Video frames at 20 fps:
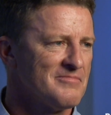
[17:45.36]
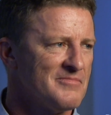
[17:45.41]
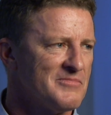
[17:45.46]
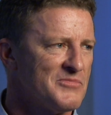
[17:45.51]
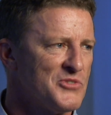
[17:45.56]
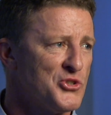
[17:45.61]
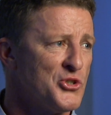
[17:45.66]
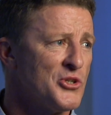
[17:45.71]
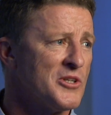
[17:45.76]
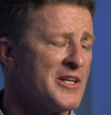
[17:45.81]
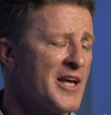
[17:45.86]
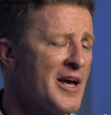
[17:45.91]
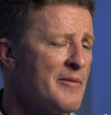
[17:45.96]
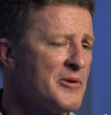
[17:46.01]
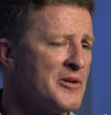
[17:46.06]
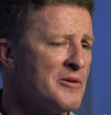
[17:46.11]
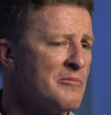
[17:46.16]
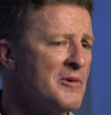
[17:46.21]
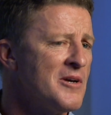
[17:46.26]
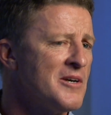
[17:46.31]
Certainly
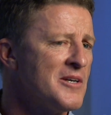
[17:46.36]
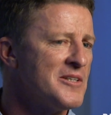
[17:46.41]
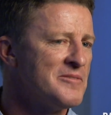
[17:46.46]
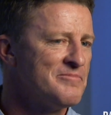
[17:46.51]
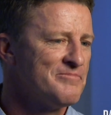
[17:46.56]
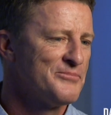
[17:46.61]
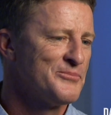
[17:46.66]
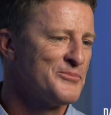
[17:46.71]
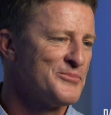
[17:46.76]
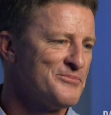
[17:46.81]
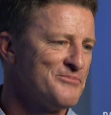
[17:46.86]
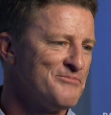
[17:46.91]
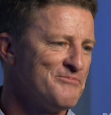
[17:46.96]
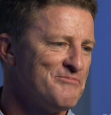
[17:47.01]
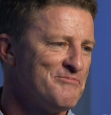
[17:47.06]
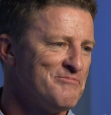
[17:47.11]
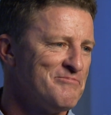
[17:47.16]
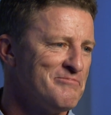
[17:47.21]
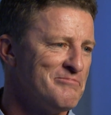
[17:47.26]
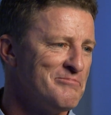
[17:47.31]
happened to me.
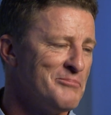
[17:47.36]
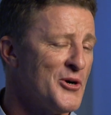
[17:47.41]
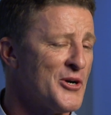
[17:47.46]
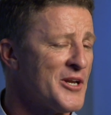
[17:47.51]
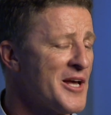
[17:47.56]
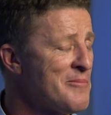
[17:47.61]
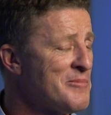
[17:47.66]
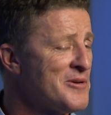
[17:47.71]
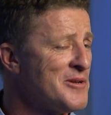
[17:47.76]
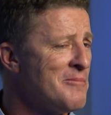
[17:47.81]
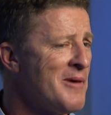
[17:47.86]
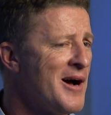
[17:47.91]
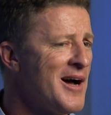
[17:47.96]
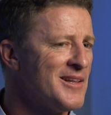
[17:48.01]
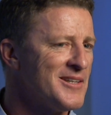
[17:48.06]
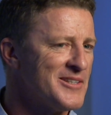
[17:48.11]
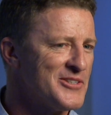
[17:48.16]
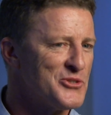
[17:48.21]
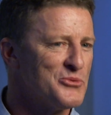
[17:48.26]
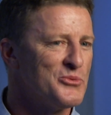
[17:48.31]
Might have happened to
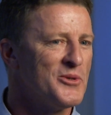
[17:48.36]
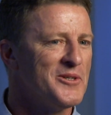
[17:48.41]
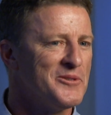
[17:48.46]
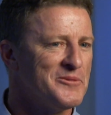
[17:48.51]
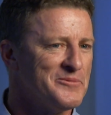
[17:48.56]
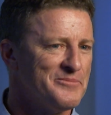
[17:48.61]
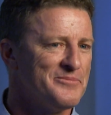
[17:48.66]
Marlon as well.